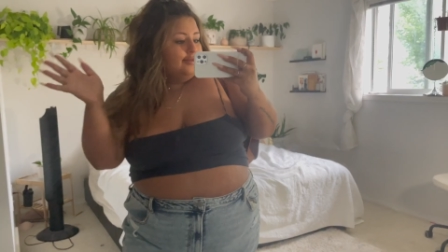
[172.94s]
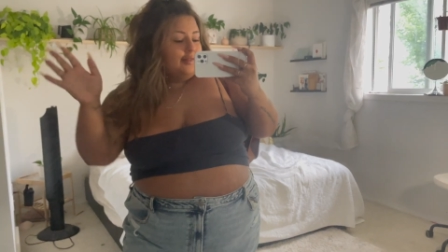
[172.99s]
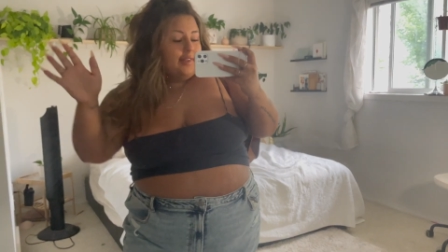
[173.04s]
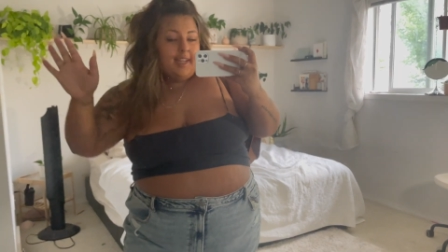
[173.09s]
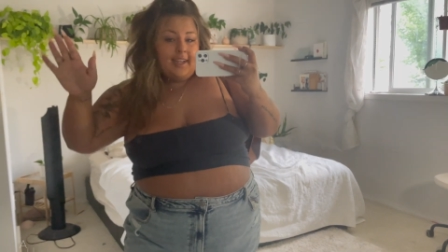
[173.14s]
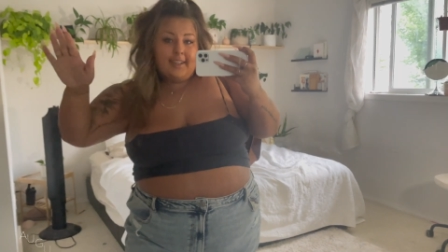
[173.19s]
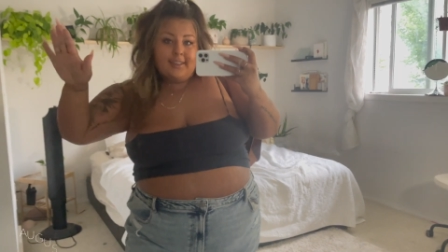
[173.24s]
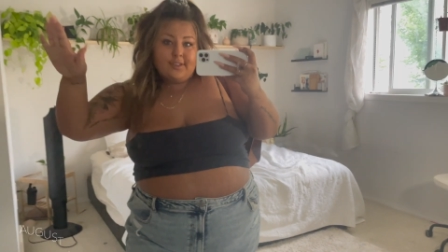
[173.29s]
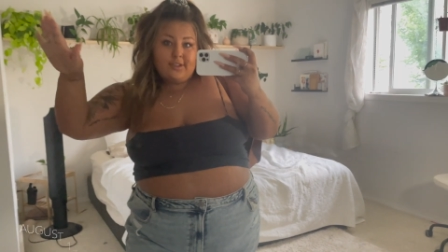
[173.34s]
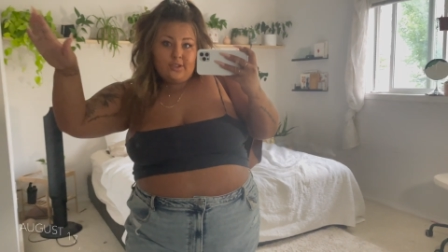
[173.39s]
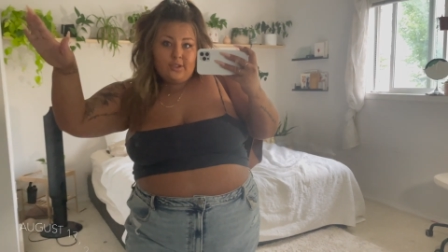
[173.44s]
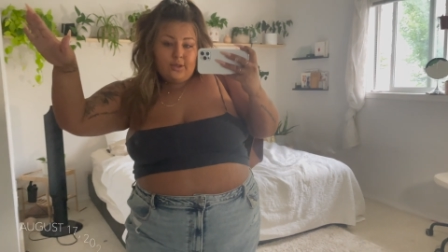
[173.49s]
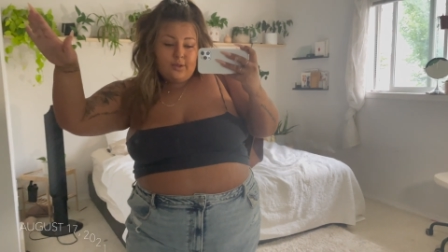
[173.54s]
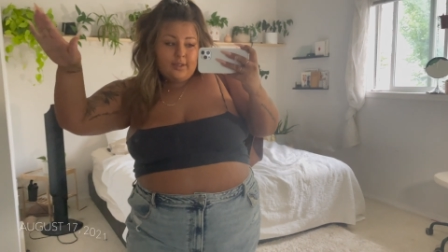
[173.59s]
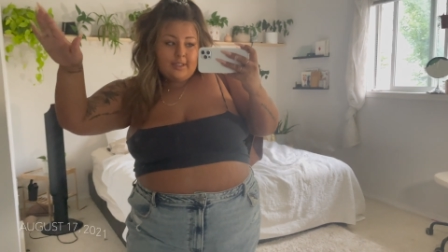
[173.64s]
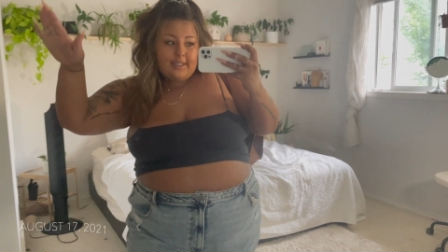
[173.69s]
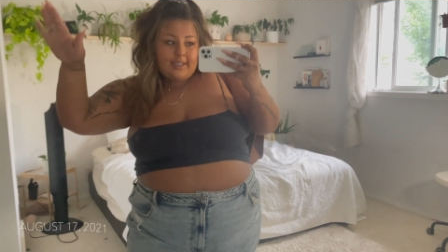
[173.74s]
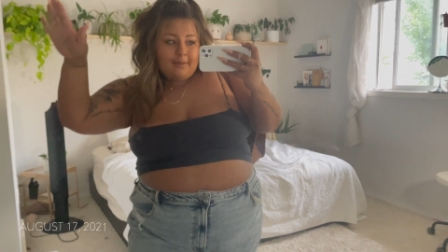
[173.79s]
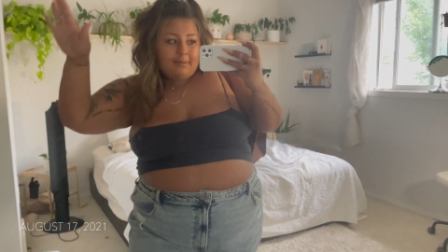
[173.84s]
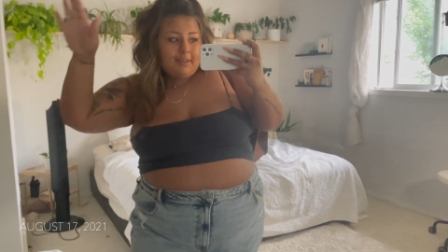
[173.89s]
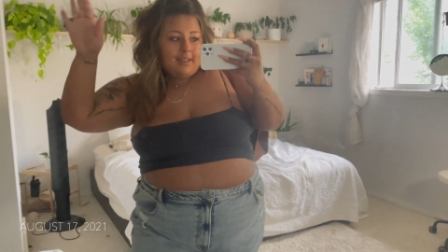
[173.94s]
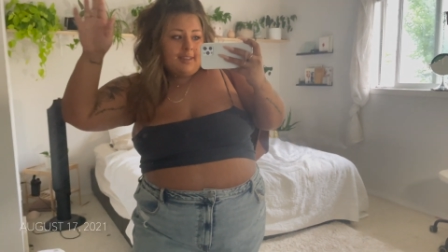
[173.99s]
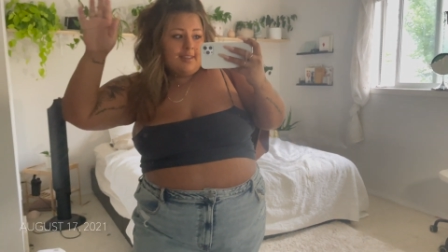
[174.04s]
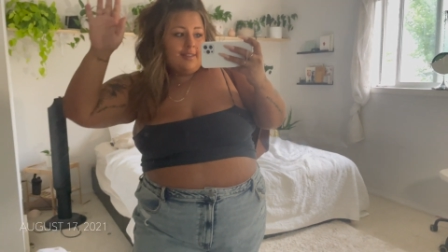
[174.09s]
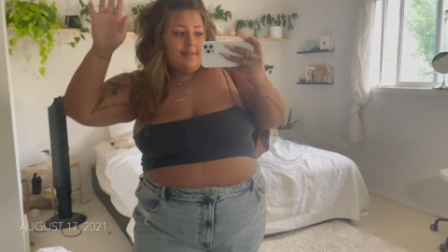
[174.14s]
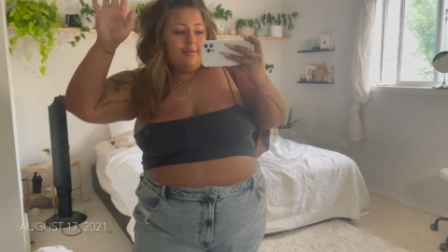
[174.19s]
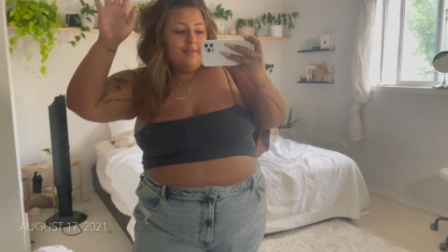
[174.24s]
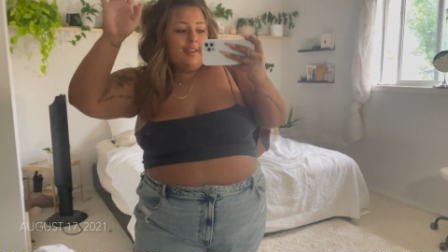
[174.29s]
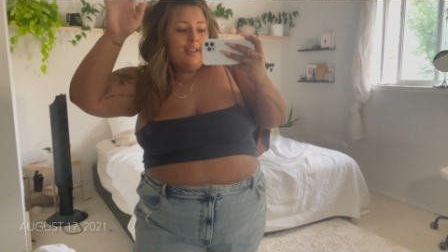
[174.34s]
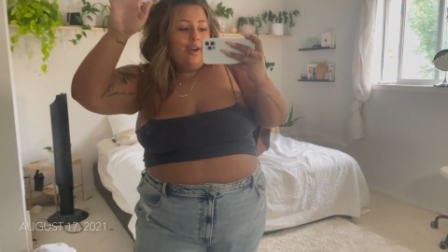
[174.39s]
It's Tuesday because
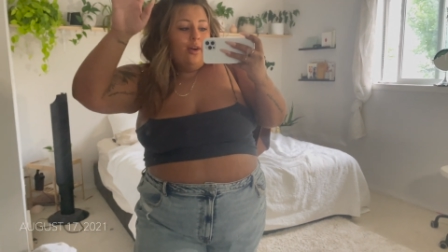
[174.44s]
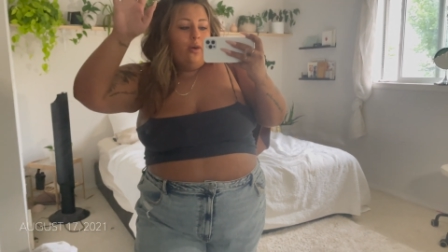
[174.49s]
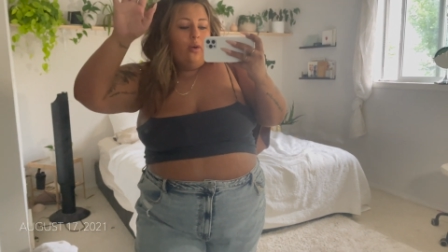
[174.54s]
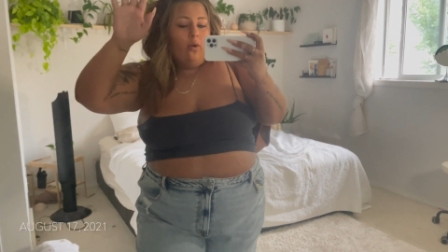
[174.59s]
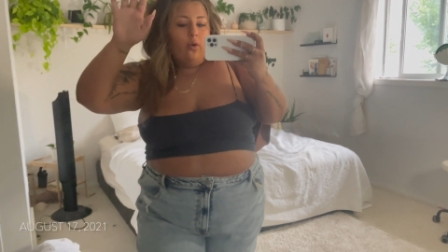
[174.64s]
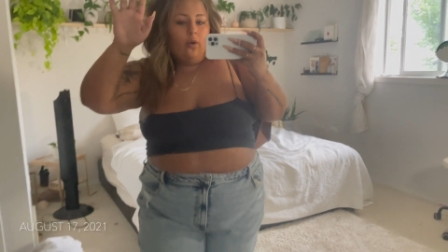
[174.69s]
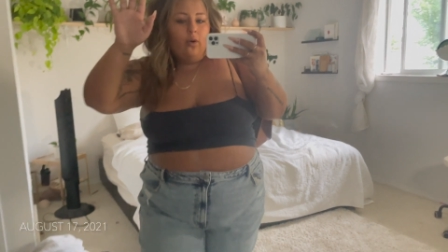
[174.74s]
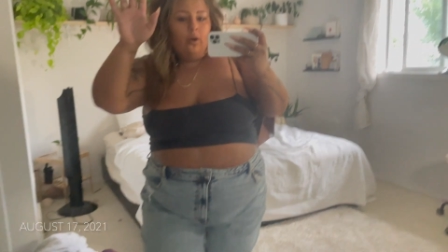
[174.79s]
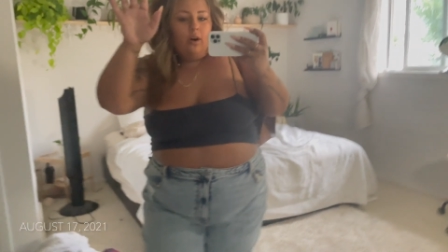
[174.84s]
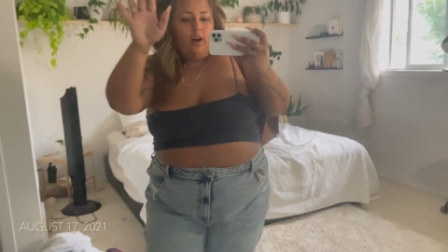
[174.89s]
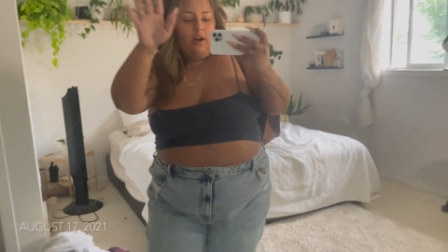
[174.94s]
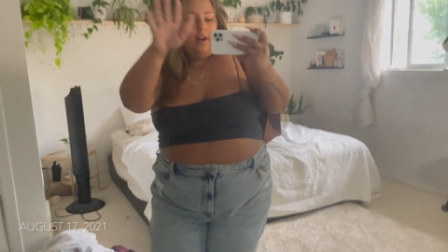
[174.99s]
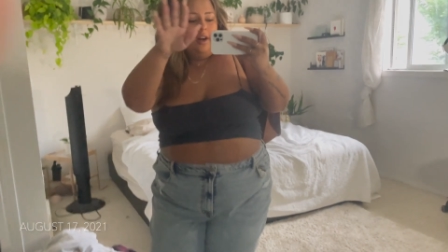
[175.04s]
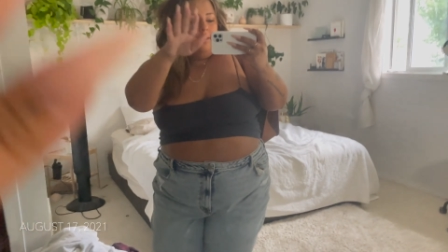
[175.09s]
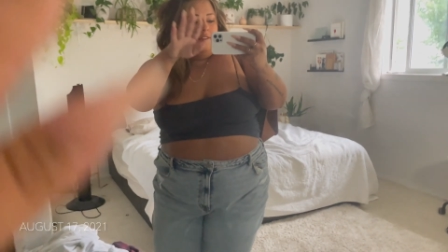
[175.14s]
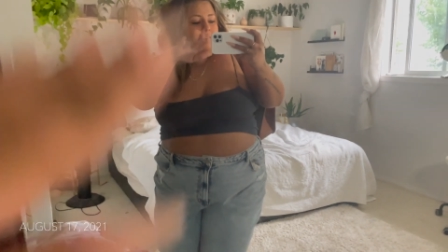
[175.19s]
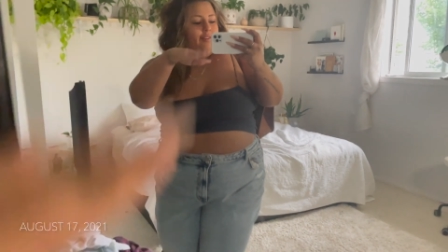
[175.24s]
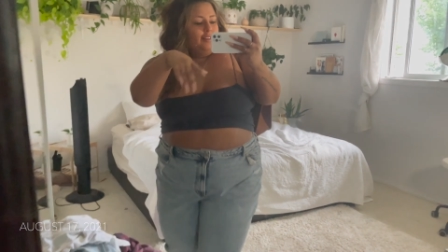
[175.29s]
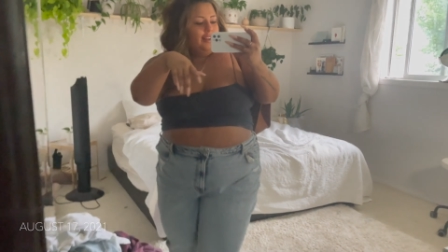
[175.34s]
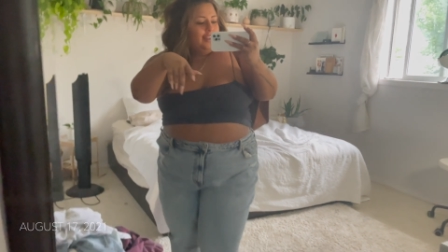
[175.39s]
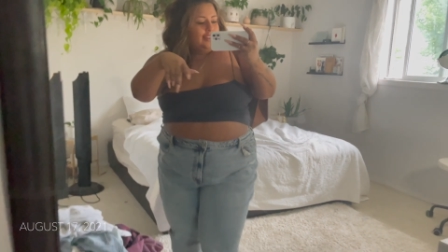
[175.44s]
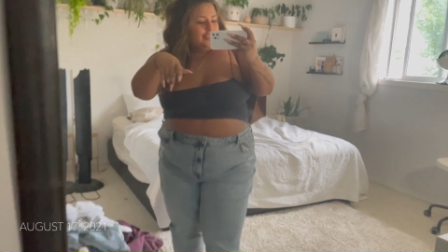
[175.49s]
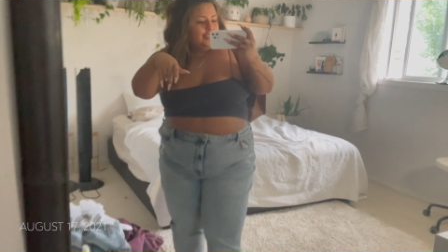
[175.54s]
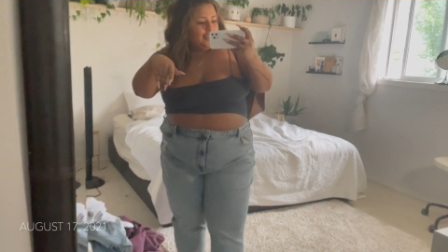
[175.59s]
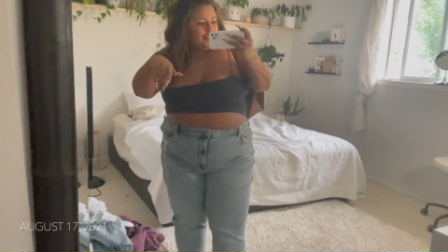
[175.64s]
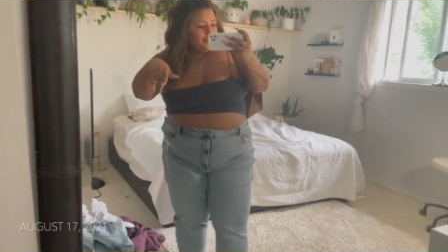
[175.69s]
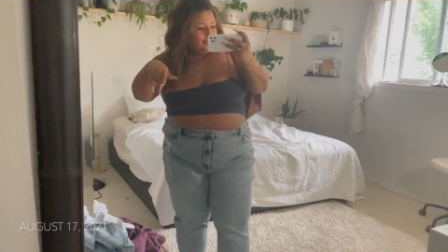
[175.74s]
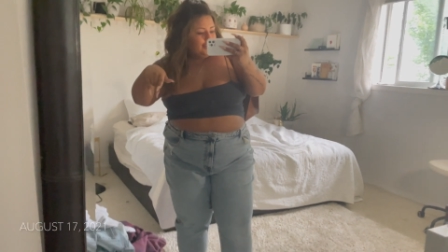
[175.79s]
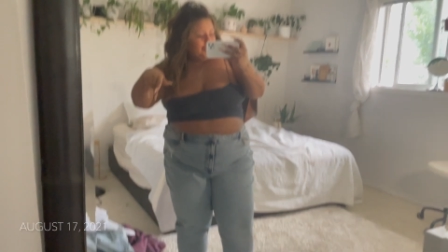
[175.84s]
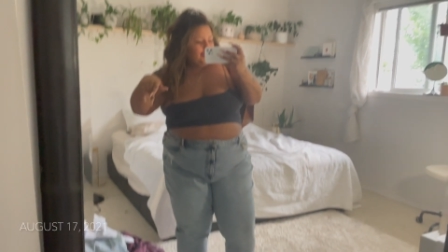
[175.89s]
of the whole flat
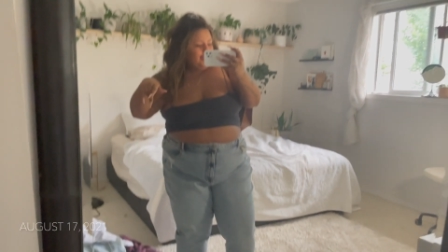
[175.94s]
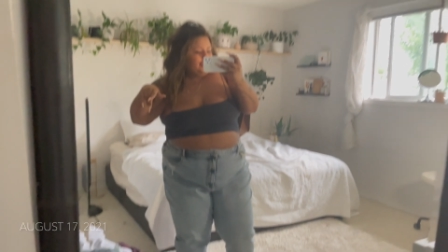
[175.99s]
tire thing